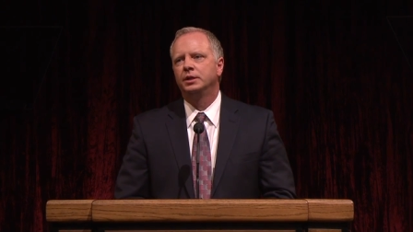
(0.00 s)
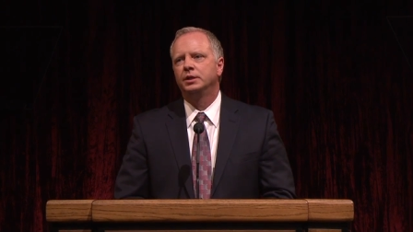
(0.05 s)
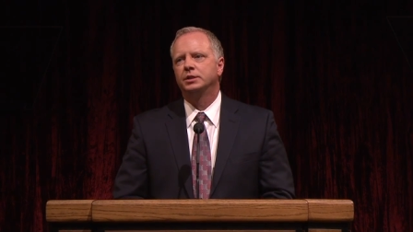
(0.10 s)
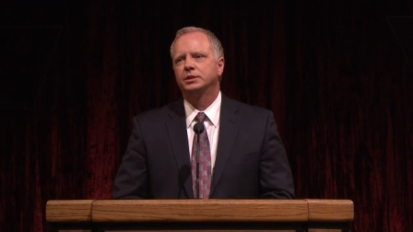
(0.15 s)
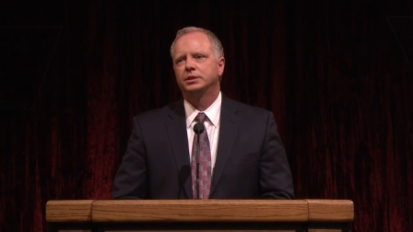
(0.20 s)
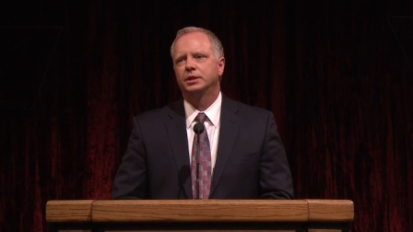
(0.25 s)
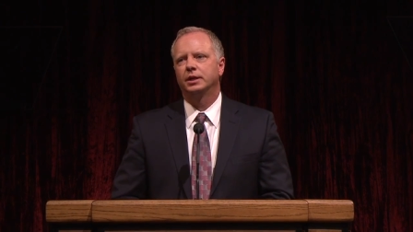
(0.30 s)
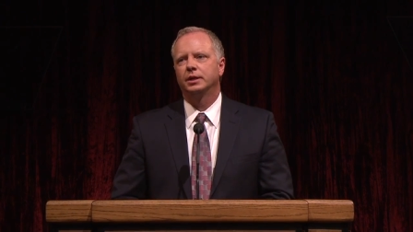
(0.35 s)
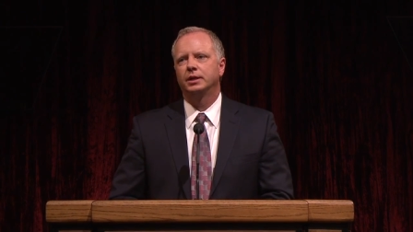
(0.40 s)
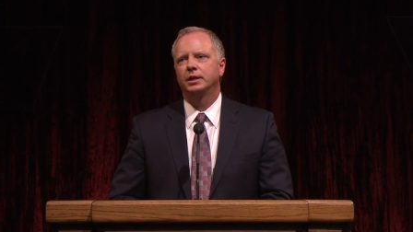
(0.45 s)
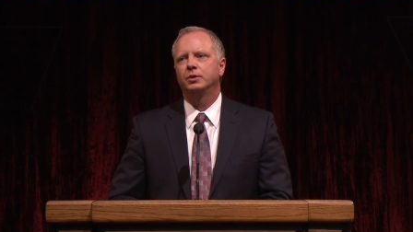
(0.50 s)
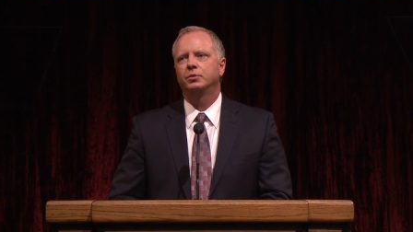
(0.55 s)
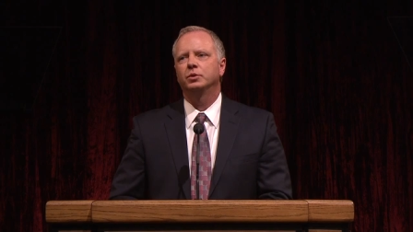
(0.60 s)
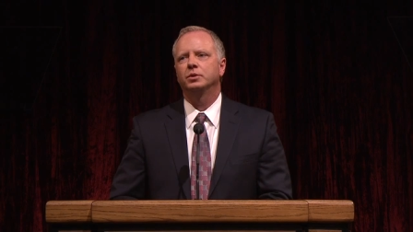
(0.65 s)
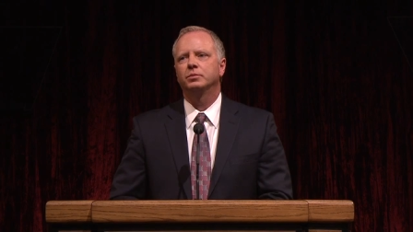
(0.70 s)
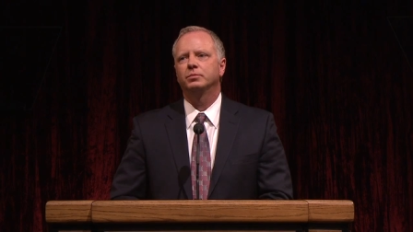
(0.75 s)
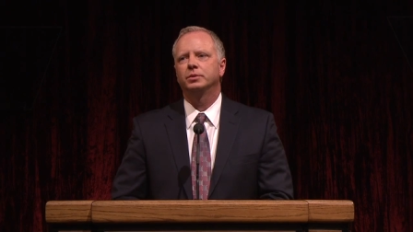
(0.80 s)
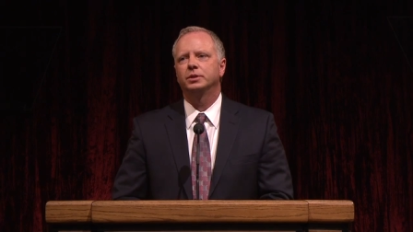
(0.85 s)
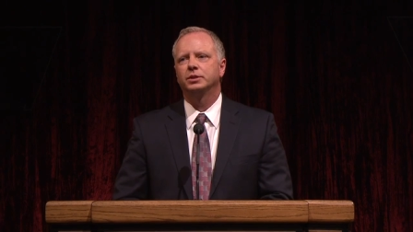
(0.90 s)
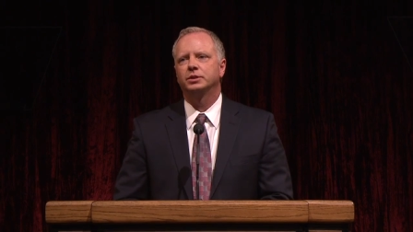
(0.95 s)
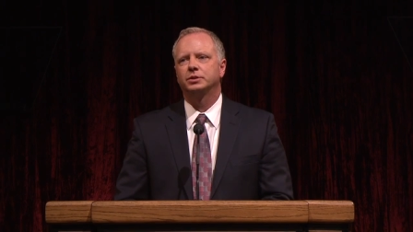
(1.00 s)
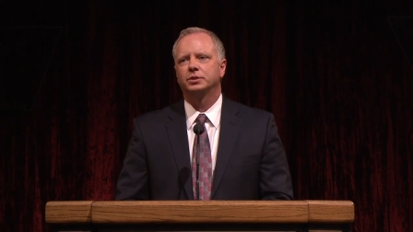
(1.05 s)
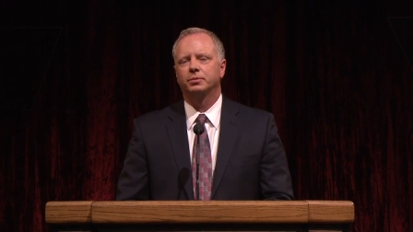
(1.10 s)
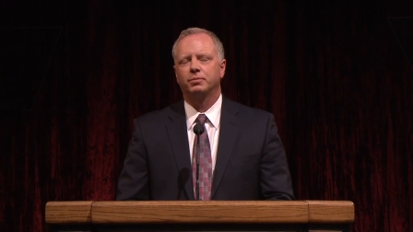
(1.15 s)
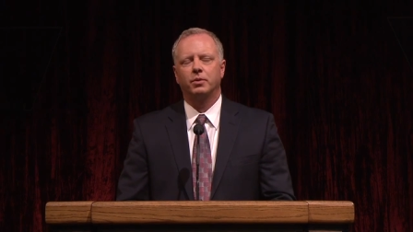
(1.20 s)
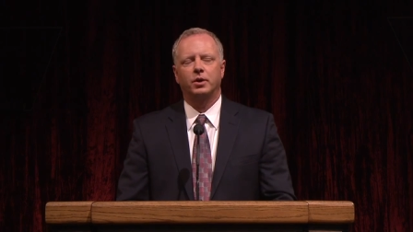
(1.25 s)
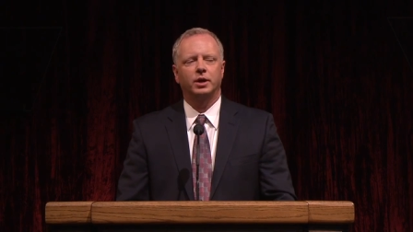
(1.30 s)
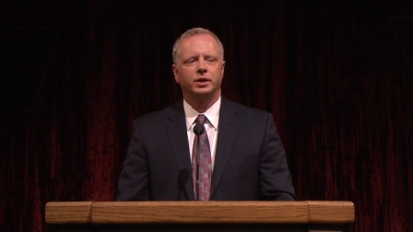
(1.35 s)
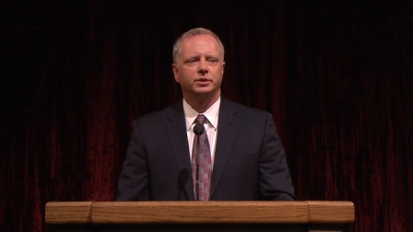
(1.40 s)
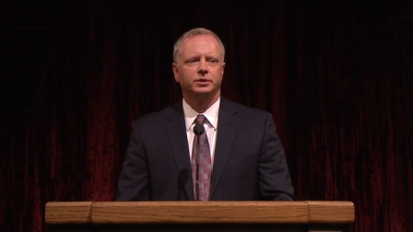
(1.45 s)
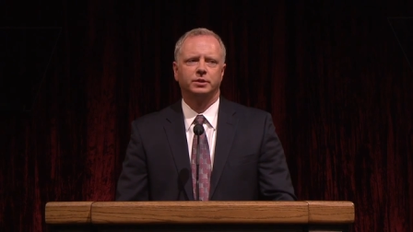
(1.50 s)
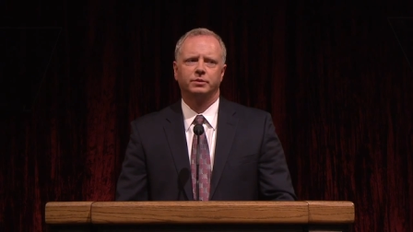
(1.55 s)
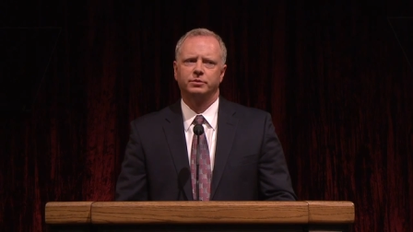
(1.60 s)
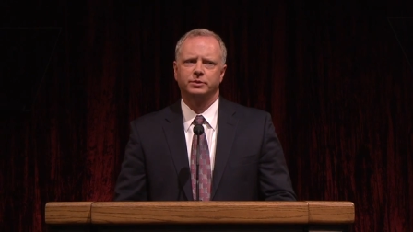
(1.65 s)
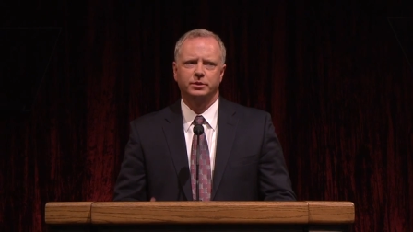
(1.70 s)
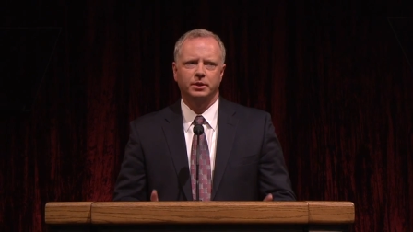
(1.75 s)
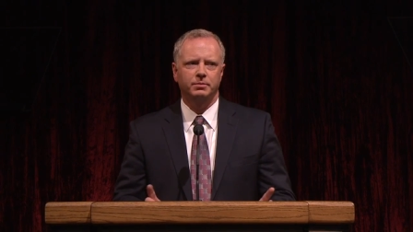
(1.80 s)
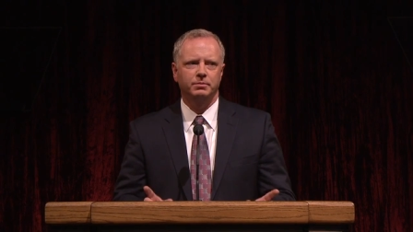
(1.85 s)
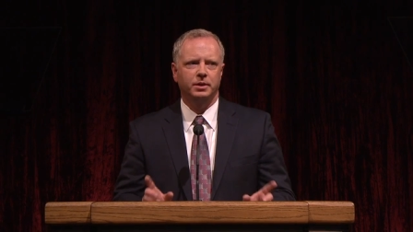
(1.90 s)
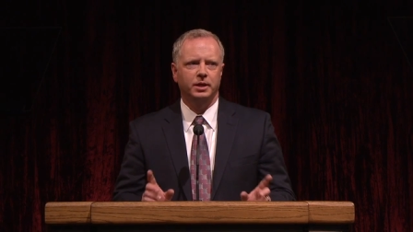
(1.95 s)
said he wouldn't be surprised if
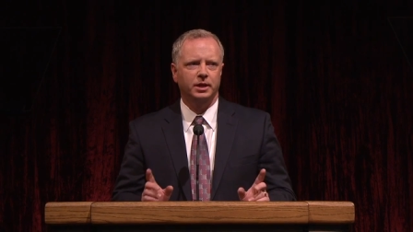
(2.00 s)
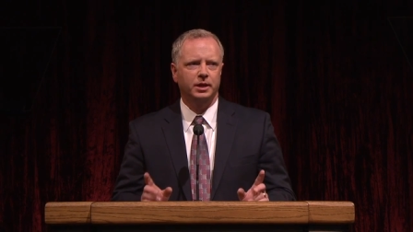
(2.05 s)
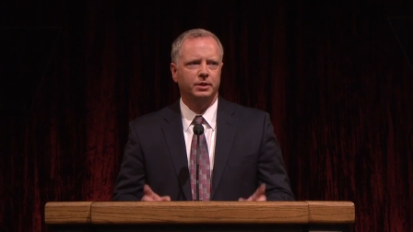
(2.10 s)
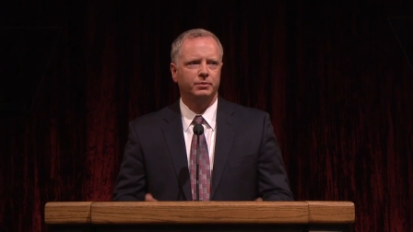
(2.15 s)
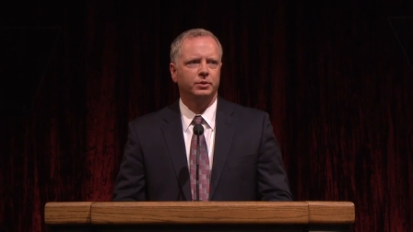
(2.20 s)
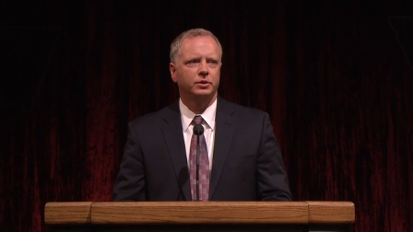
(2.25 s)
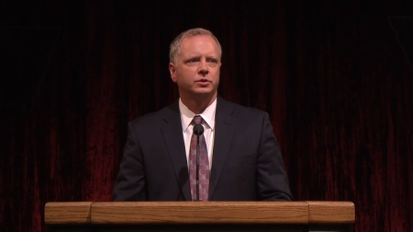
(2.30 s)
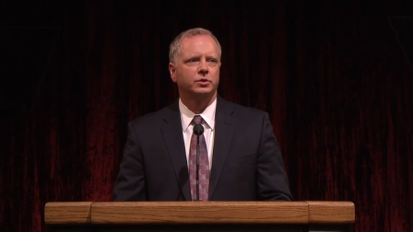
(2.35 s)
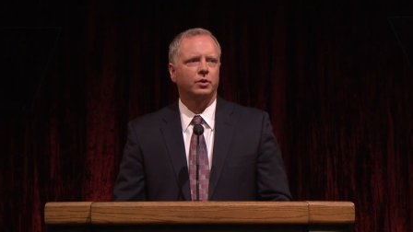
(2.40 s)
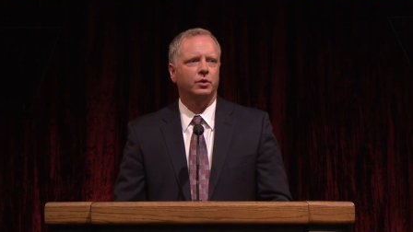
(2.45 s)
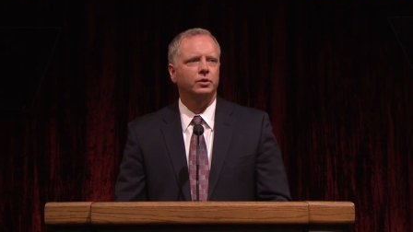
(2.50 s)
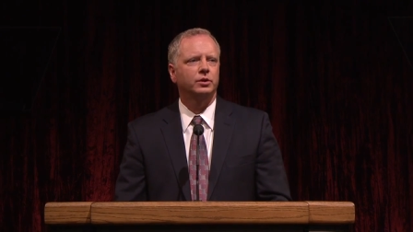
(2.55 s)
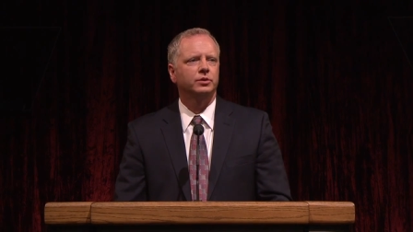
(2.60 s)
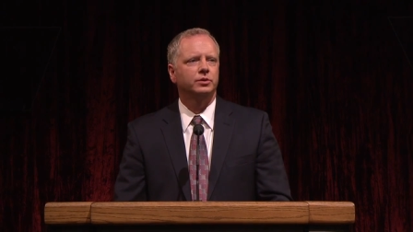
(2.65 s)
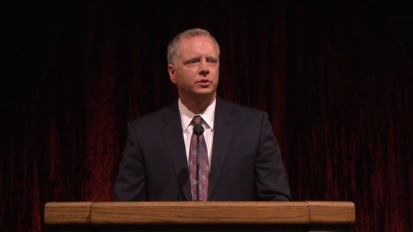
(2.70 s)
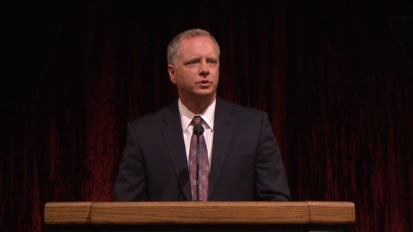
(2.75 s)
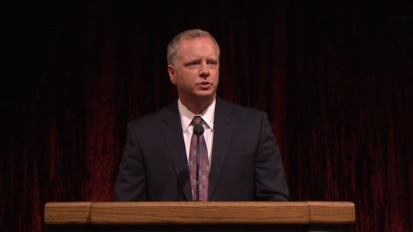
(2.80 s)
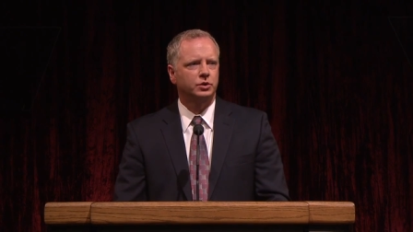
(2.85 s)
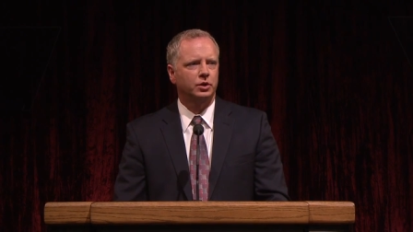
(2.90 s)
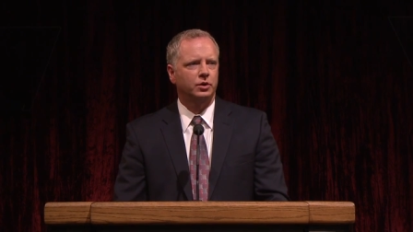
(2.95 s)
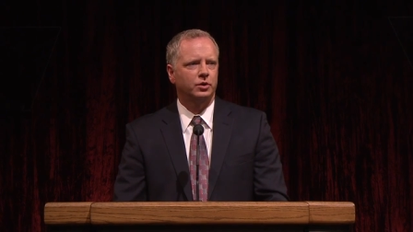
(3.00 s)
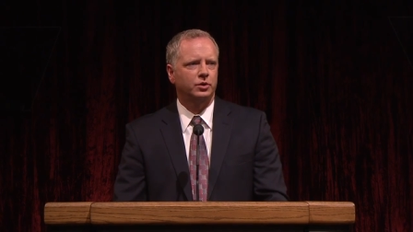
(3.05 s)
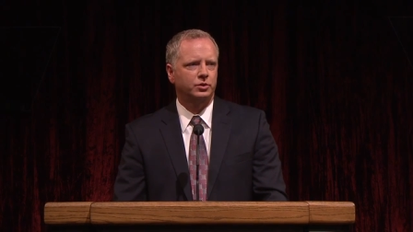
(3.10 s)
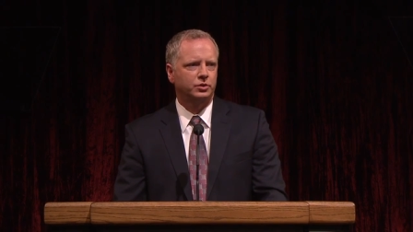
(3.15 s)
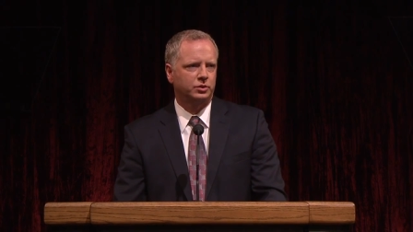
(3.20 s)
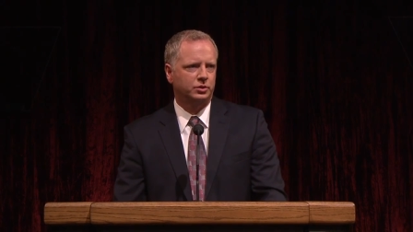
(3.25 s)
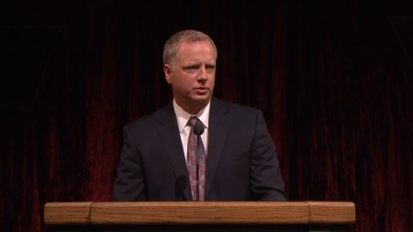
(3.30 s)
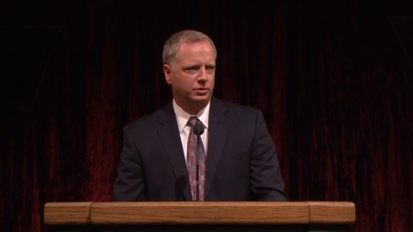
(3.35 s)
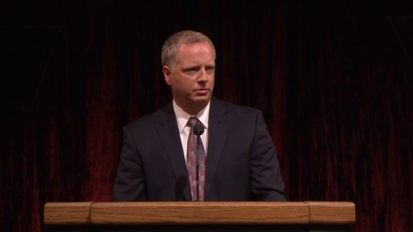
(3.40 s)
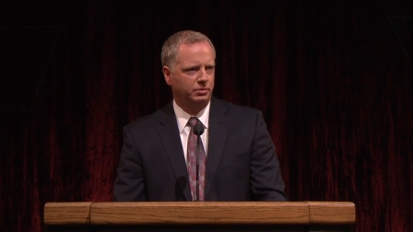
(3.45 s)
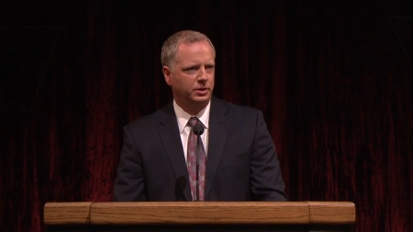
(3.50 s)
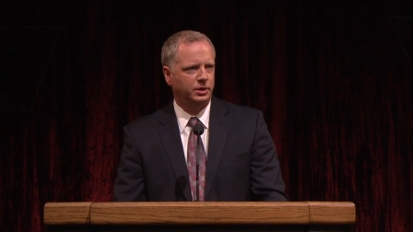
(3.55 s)
someday he returned to the church.